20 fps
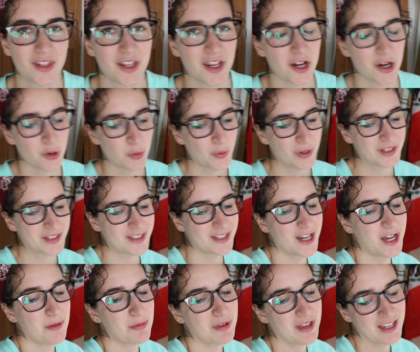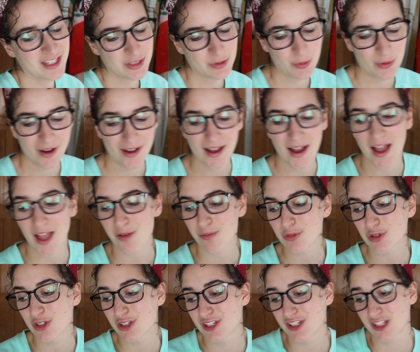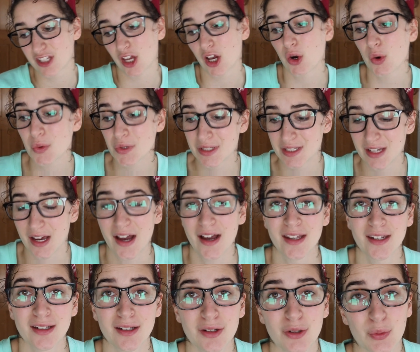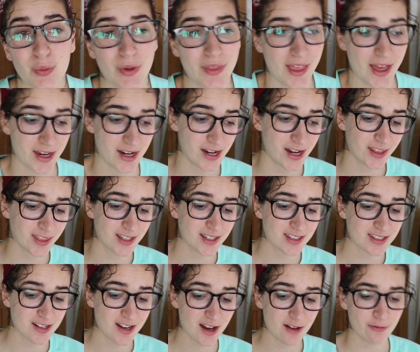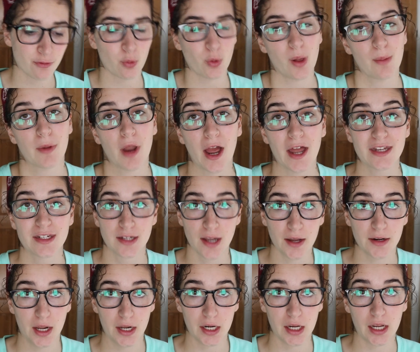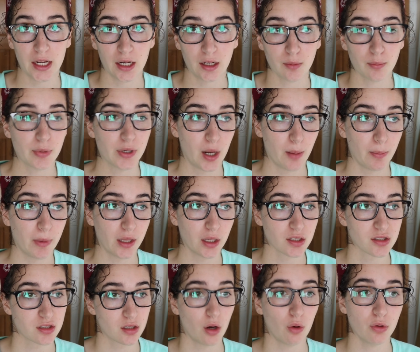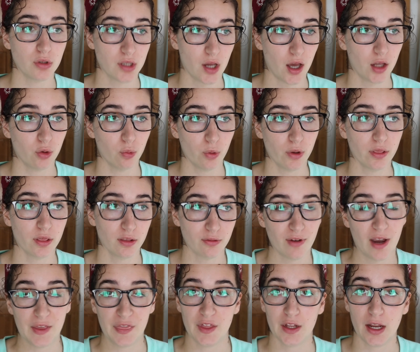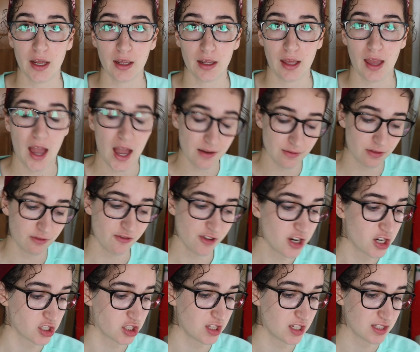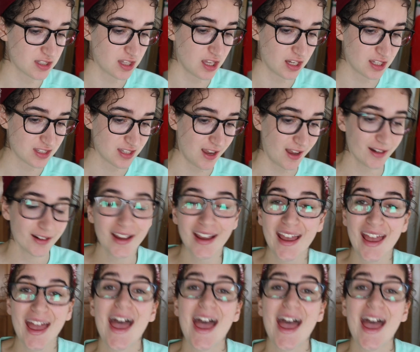Yo, what's up? Guess what? I am so done with editing this stuff. Well, I'm not done editing, but I'm like so done with the fact that I haven't finished these things yet.